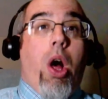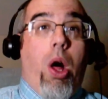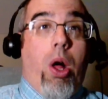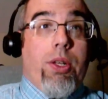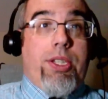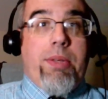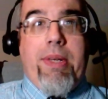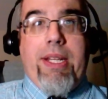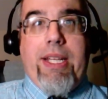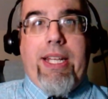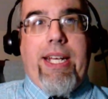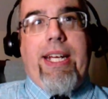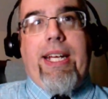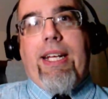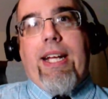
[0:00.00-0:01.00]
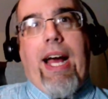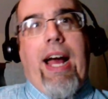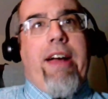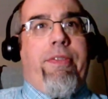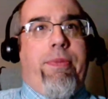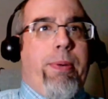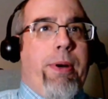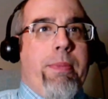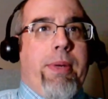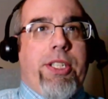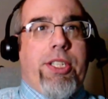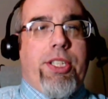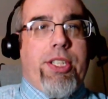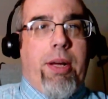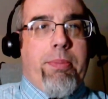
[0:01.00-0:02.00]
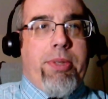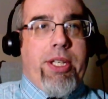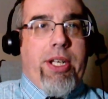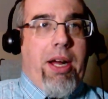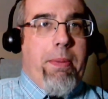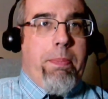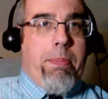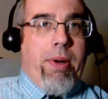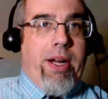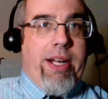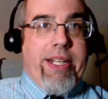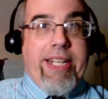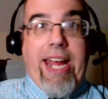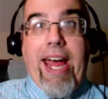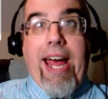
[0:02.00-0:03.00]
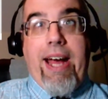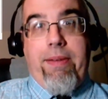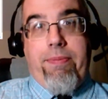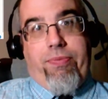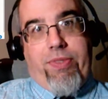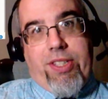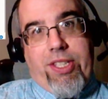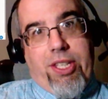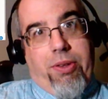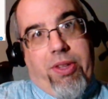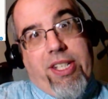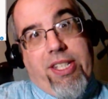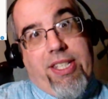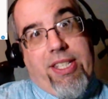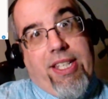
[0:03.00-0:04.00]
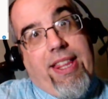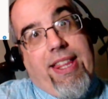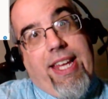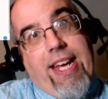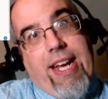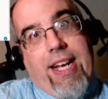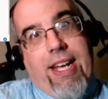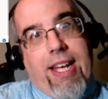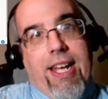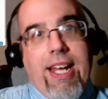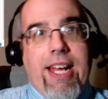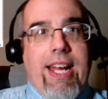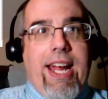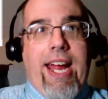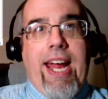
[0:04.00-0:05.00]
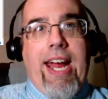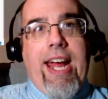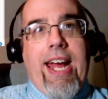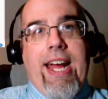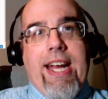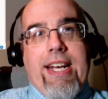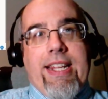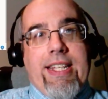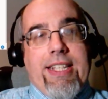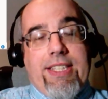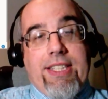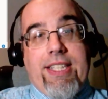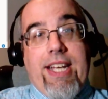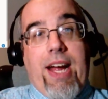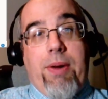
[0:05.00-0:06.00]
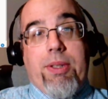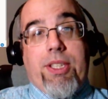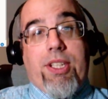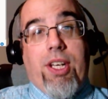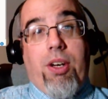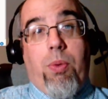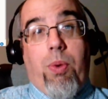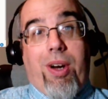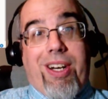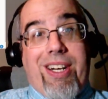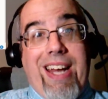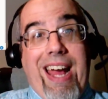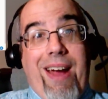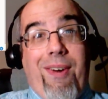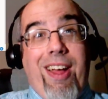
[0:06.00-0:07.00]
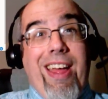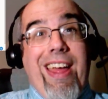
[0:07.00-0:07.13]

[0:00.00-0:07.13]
Ultimately, I've pretty much summed it up, but yeah, so this is a thing, and this is how it's going to work now.